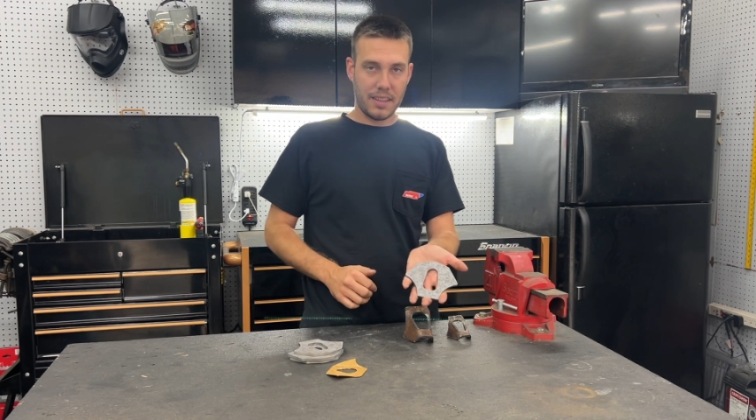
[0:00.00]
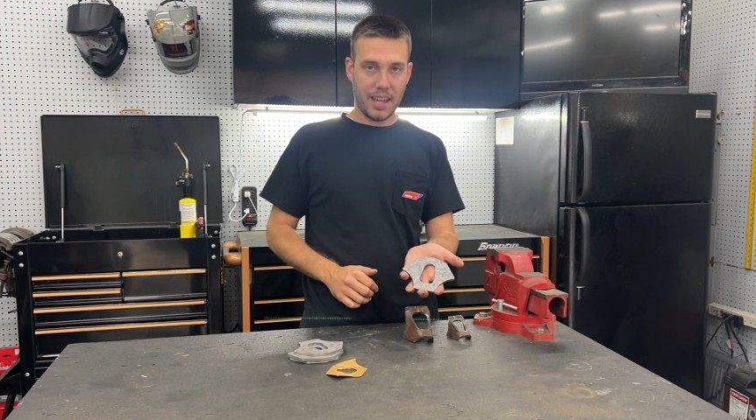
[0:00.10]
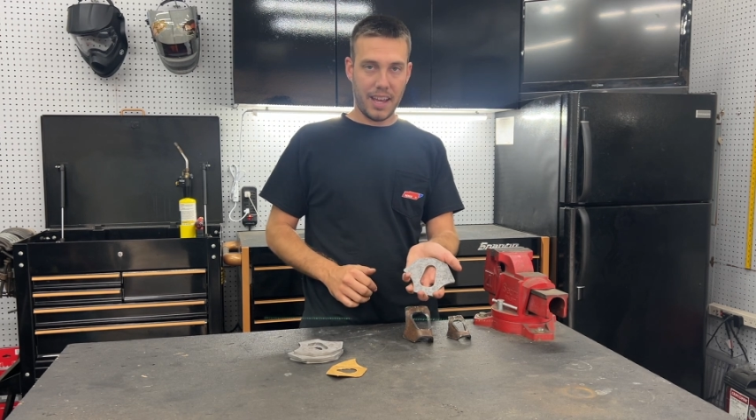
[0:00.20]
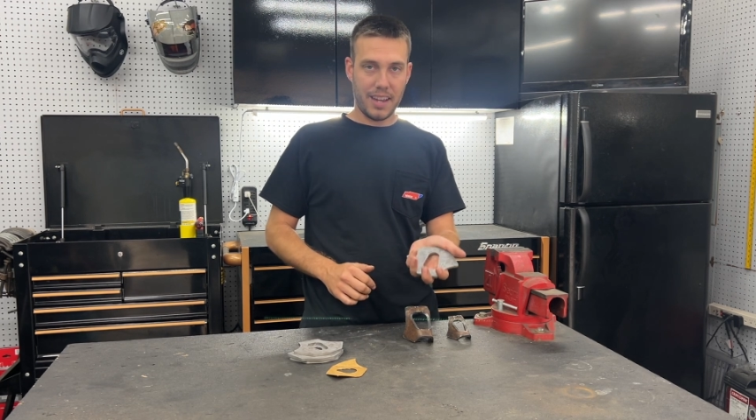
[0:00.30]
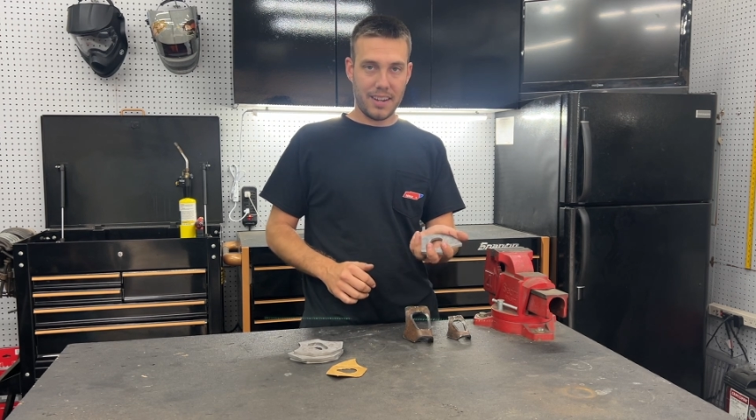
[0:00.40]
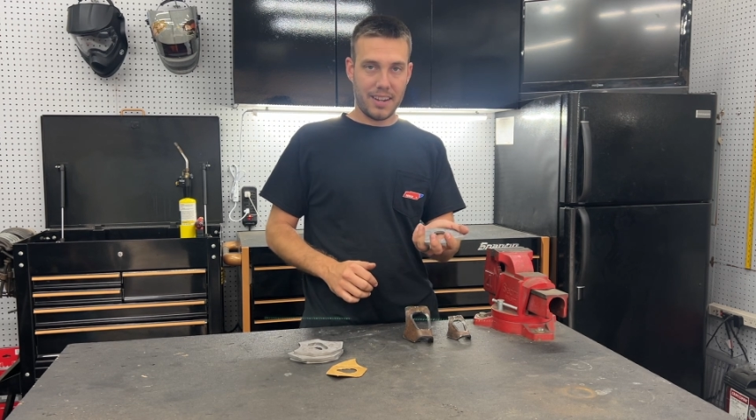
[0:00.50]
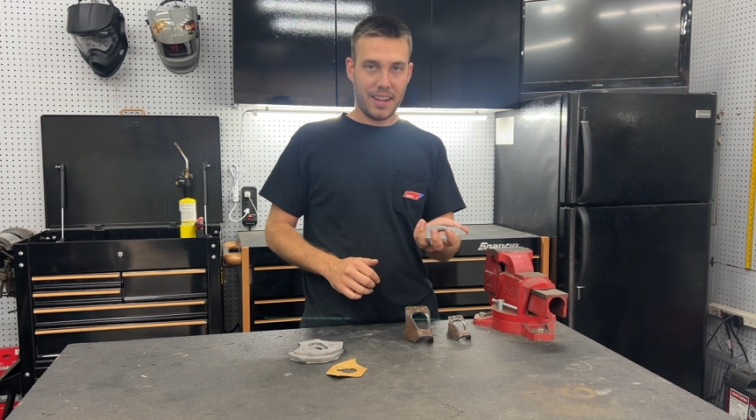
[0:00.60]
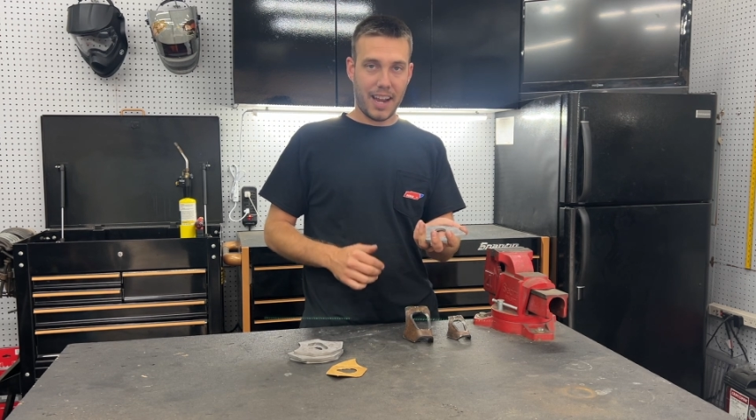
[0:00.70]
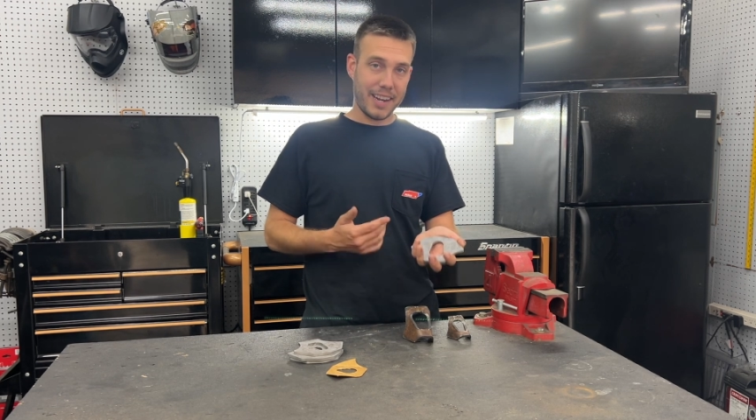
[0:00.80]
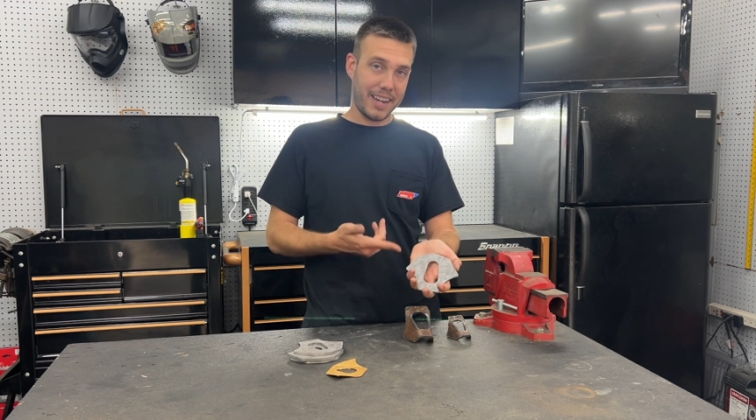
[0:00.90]
that
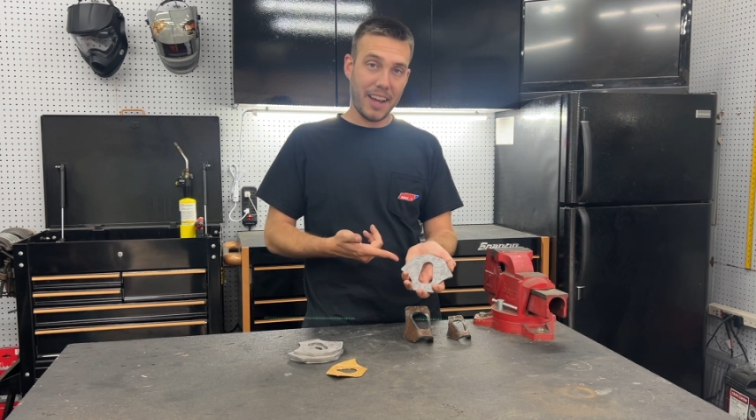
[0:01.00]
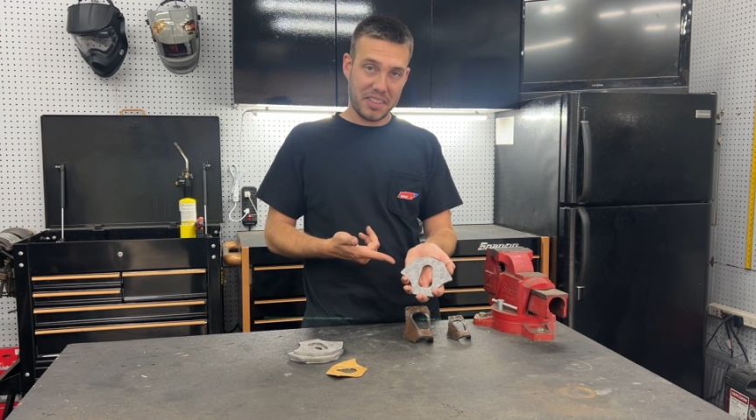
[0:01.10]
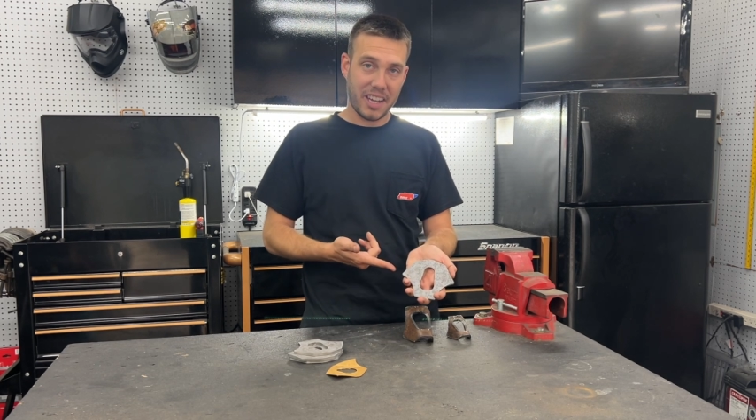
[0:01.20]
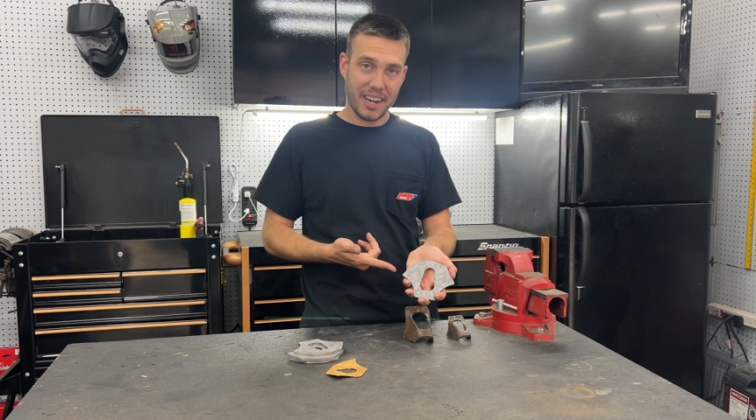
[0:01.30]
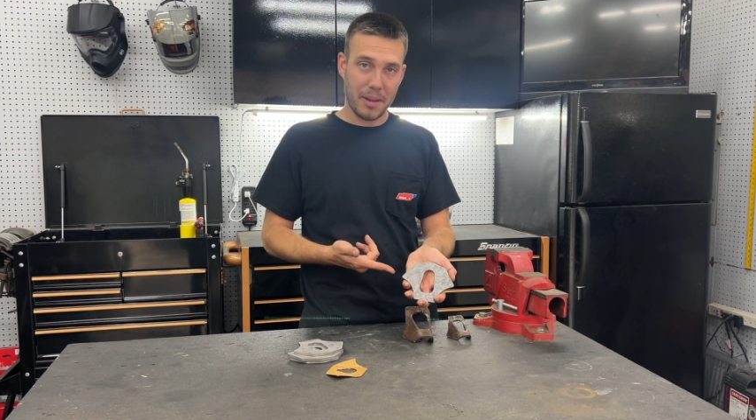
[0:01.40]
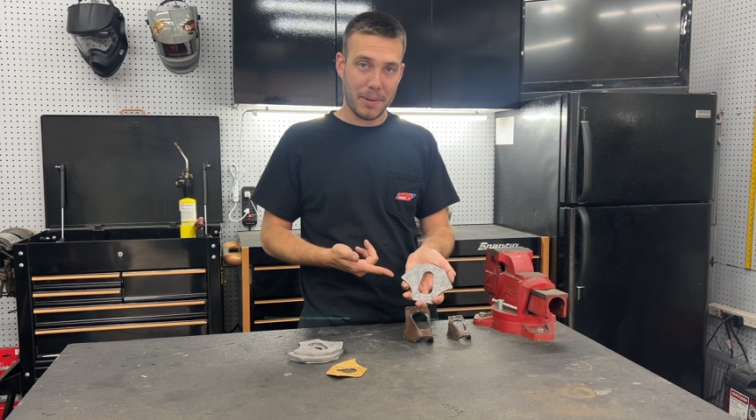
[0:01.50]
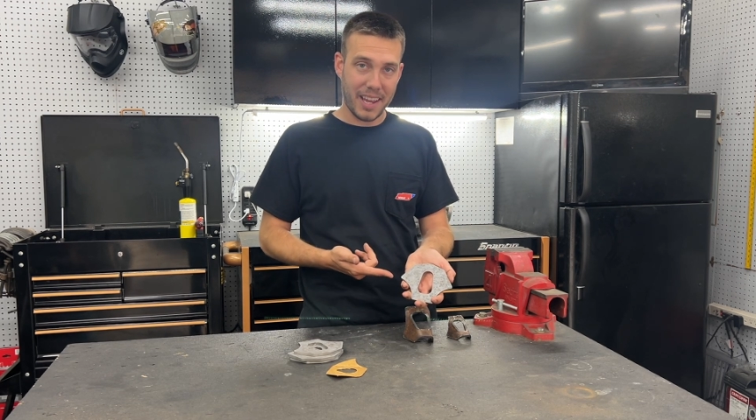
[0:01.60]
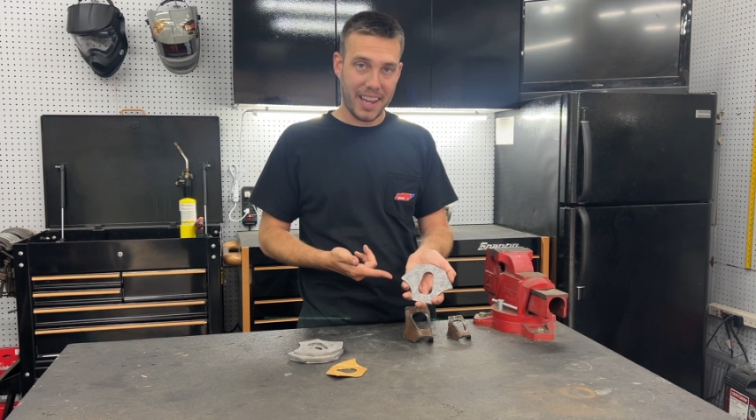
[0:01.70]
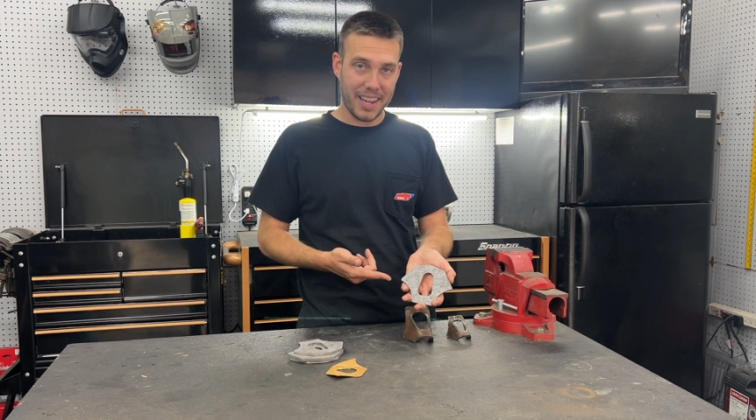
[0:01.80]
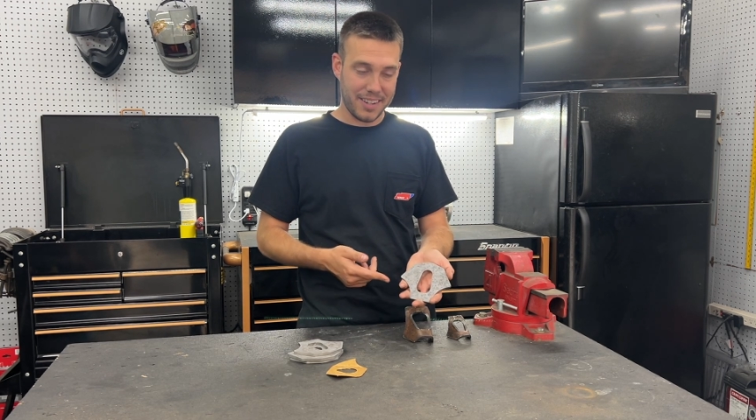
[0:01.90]
I didn't have to cut out by
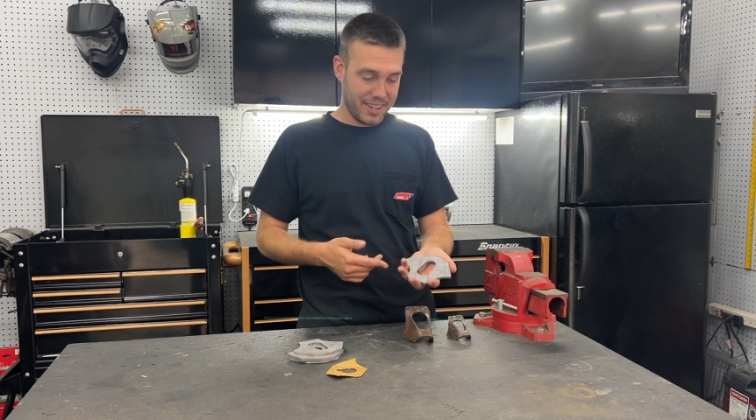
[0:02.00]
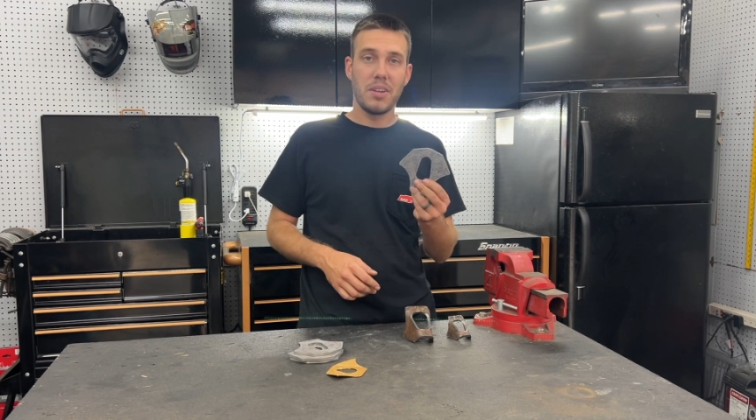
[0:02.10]
hand.